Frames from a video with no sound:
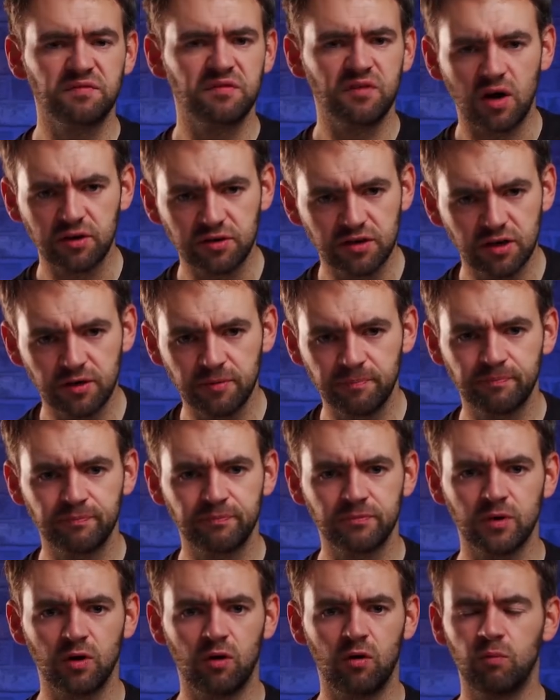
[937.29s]
of vodka
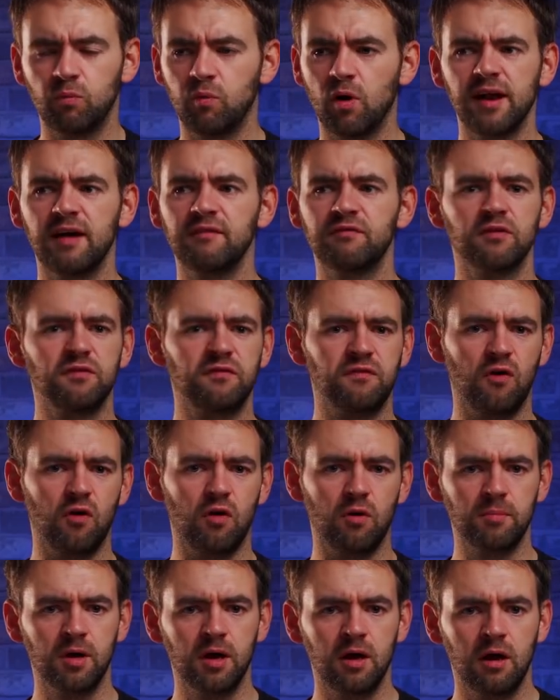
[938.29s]
or whatever
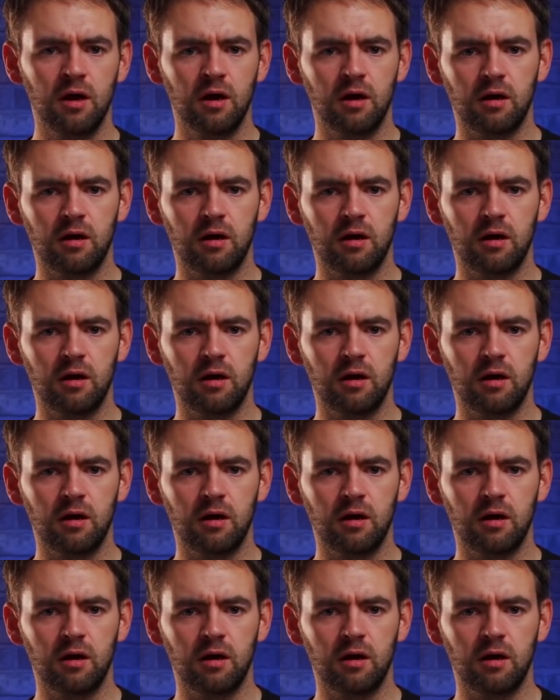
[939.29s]
form